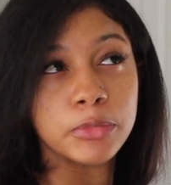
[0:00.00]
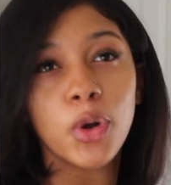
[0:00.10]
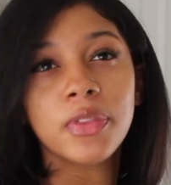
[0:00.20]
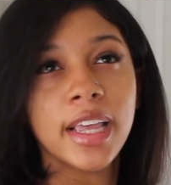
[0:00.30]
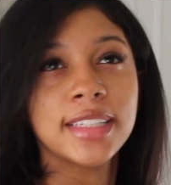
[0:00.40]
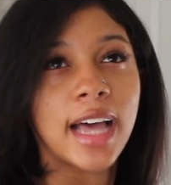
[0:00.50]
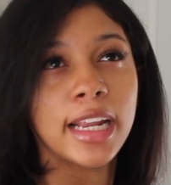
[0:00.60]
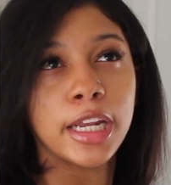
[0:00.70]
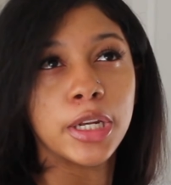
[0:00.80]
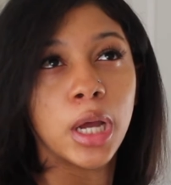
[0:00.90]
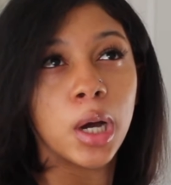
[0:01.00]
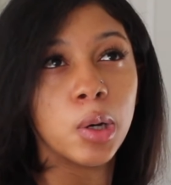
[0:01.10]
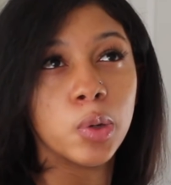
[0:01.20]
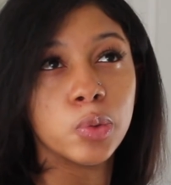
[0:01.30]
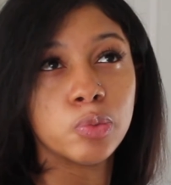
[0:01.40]
or things I didn't
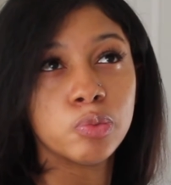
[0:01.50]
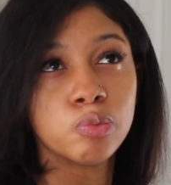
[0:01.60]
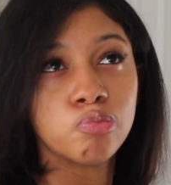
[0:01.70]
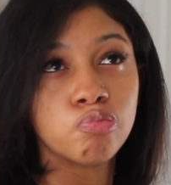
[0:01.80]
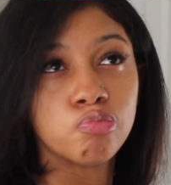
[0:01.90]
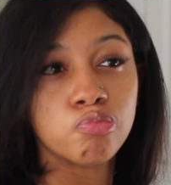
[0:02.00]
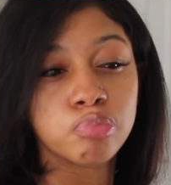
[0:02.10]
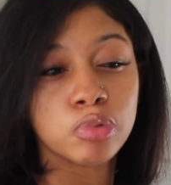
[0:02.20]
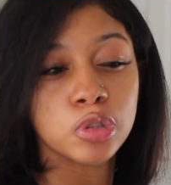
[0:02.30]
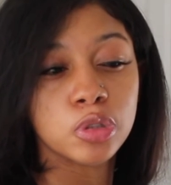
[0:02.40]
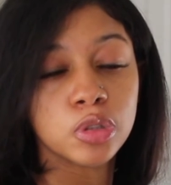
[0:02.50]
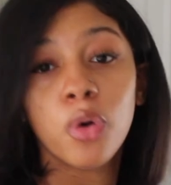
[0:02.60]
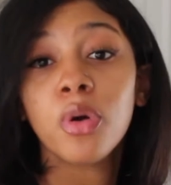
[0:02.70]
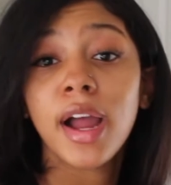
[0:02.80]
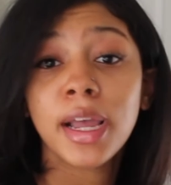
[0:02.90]
know
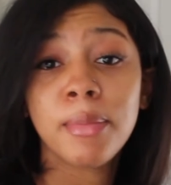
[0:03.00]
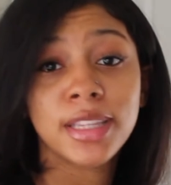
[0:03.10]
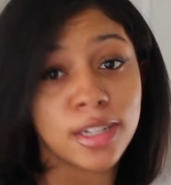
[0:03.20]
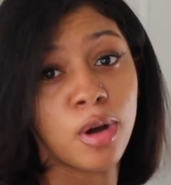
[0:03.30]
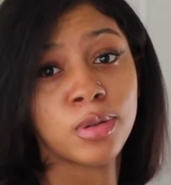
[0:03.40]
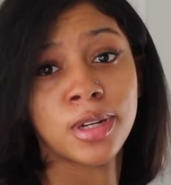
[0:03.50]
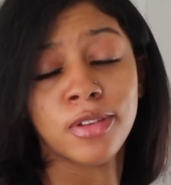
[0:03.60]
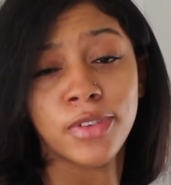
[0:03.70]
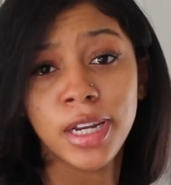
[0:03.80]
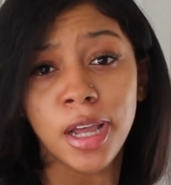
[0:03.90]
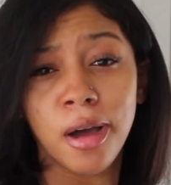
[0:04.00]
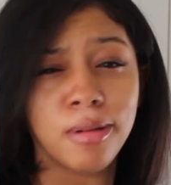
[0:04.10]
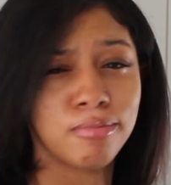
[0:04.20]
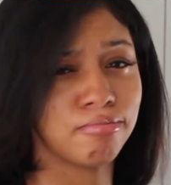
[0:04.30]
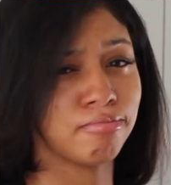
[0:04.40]
or I can make that a whole nother video
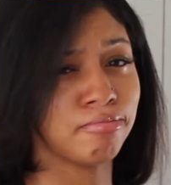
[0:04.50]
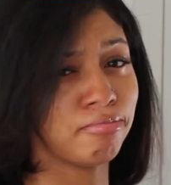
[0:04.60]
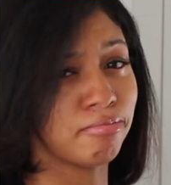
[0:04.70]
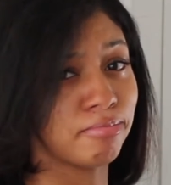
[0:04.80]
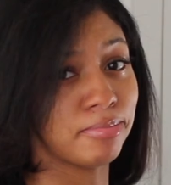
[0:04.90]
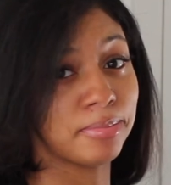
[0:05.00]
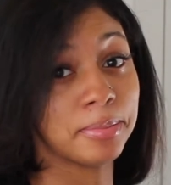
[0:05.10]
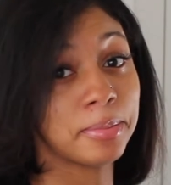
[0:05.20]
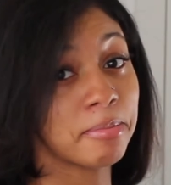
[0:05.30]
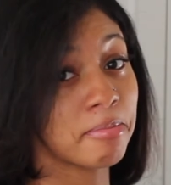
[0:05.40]
hmm